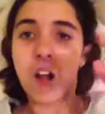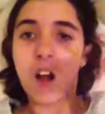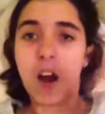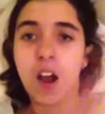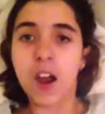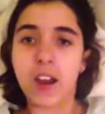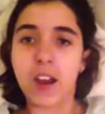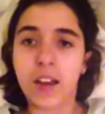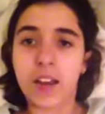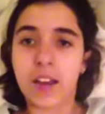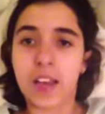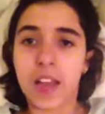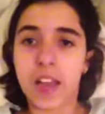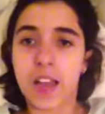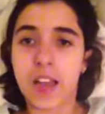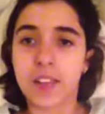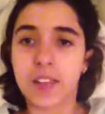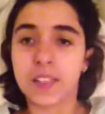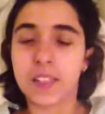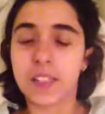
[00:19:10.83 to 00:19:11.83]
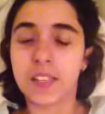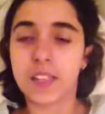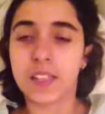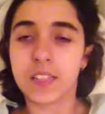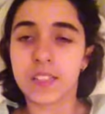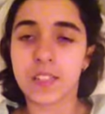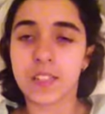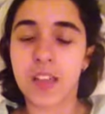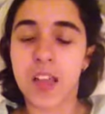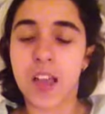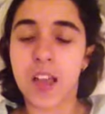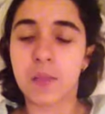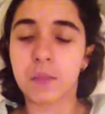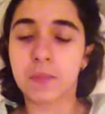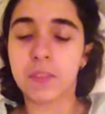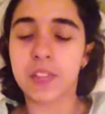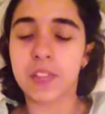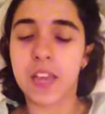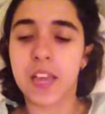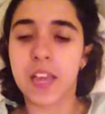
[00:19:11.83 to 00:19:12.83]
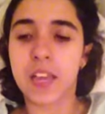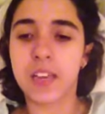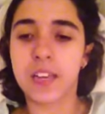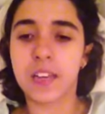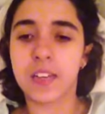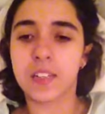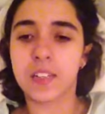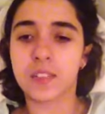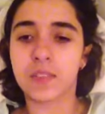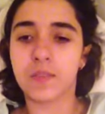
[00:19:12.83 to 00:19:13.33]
Alright guys, it is time to end this